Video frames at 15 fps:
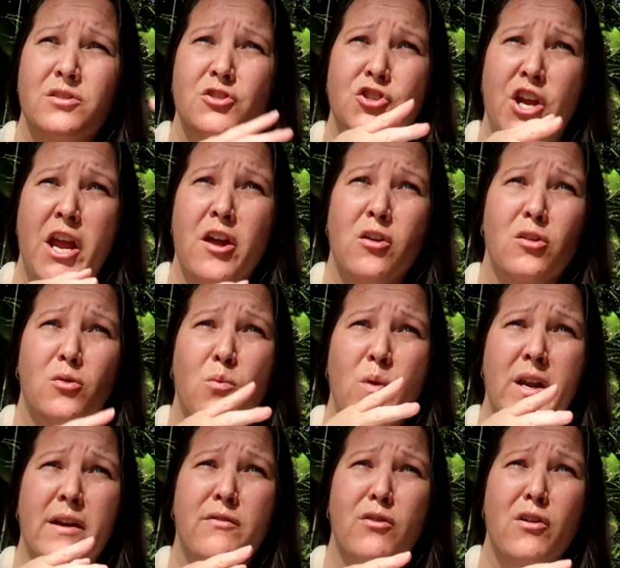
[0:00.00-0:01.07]
the jail or
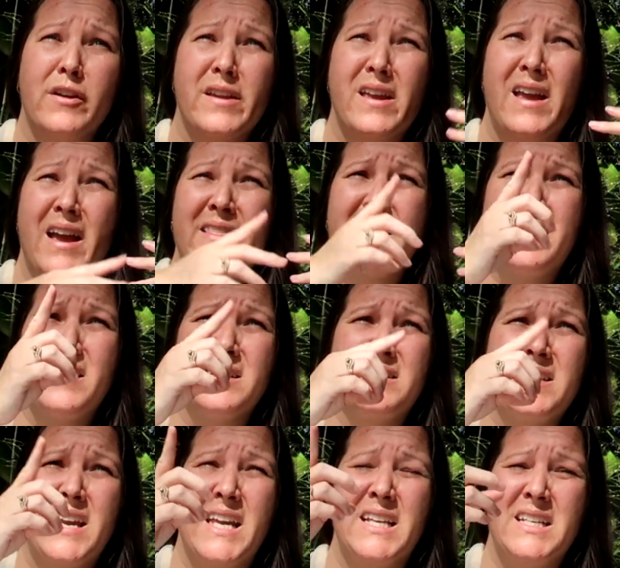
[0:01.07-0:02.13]
whatever on, I think
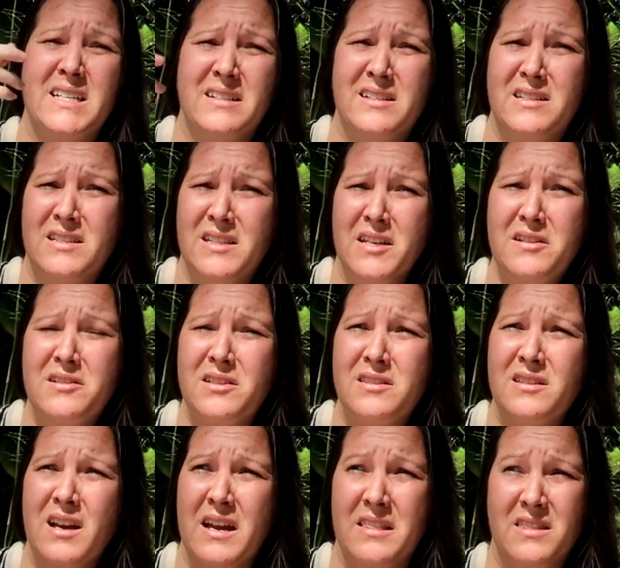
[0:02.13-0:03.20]
that's 86th.
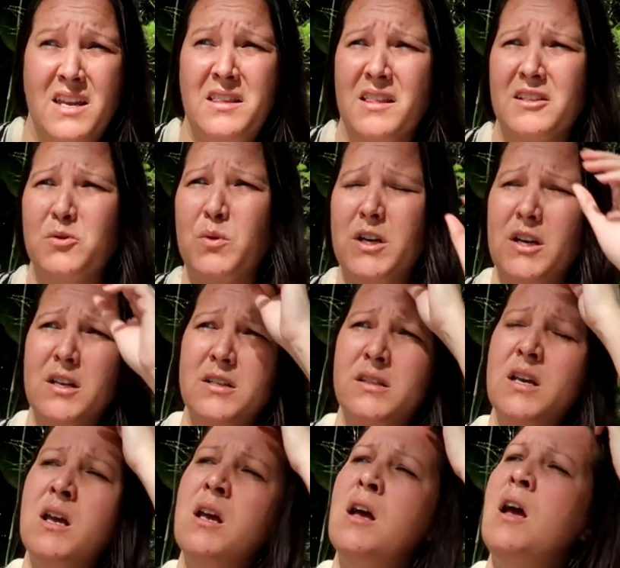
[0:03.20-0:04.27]
I think that's what it is.
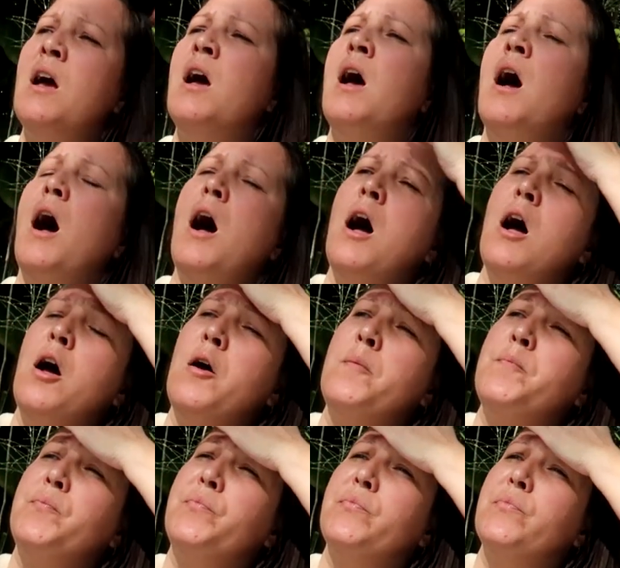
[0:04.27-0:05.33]

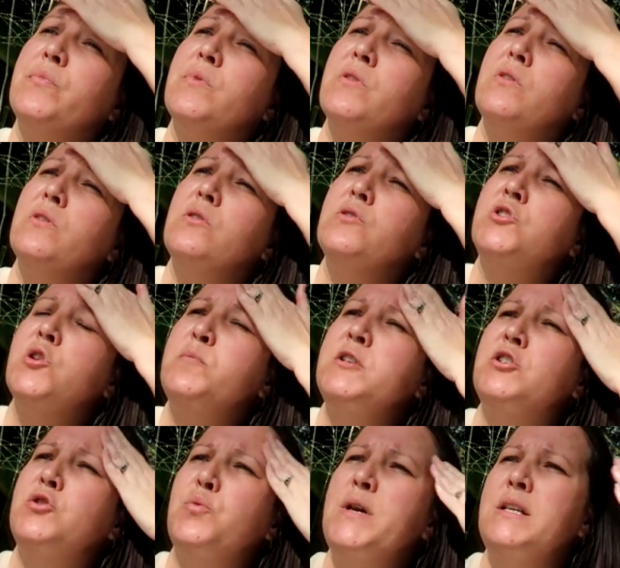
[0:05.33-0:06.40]
So
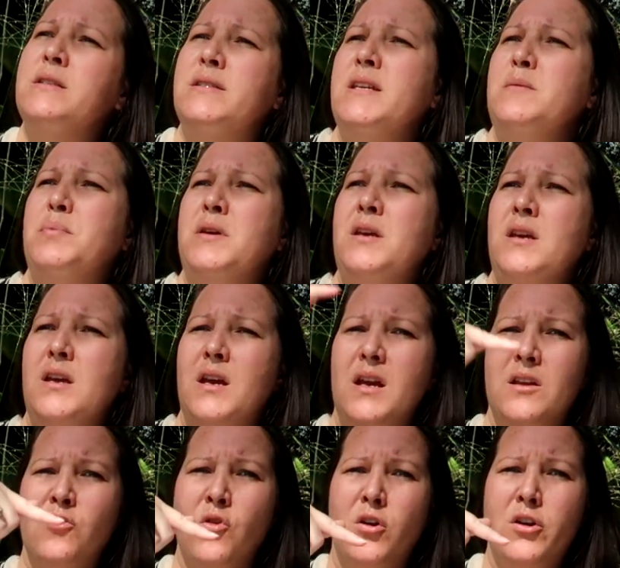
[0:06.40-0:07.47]
between St. Pete
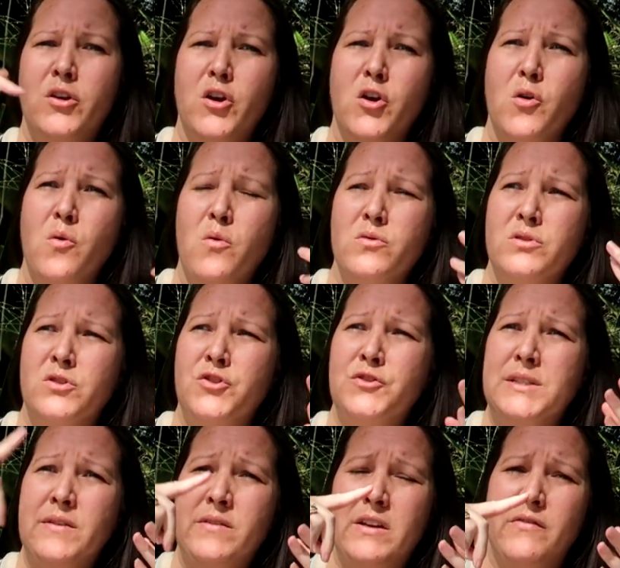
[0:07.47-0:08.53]
and Largo,
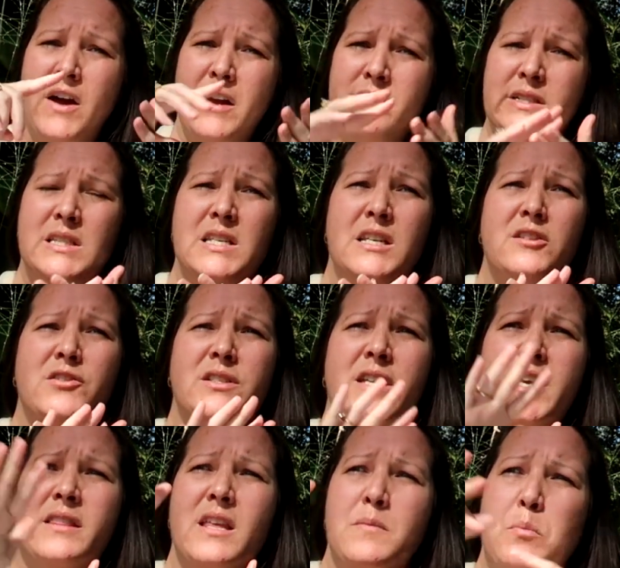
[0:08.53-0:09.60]
275 is the
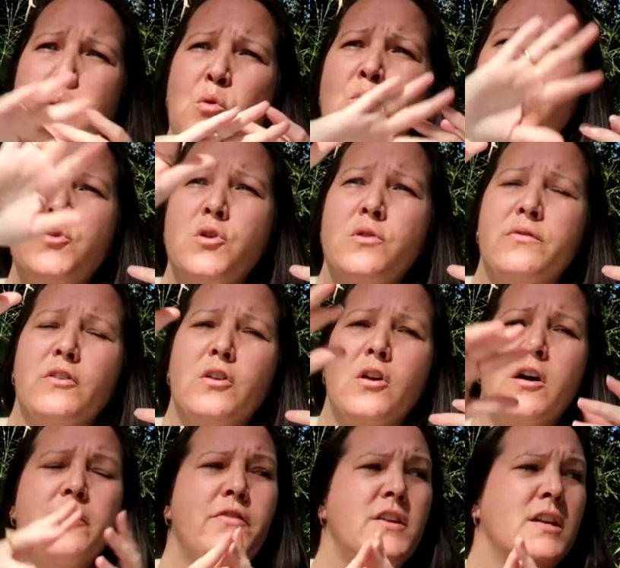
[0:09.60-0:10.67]
interstate. They pulled over
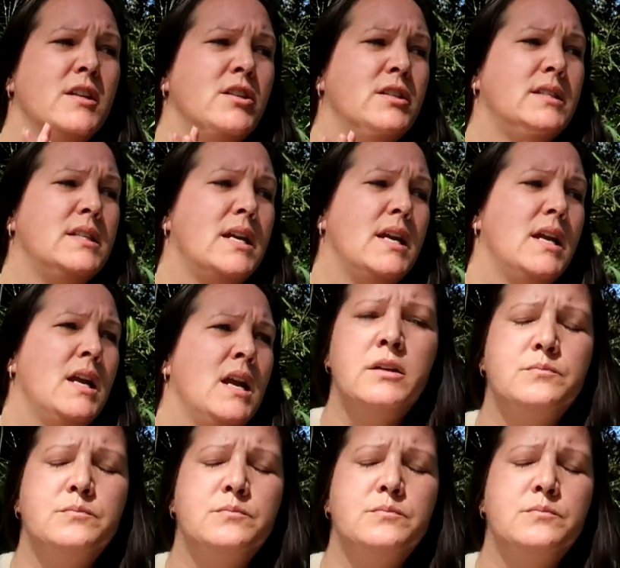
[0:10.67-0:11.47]
off the interstate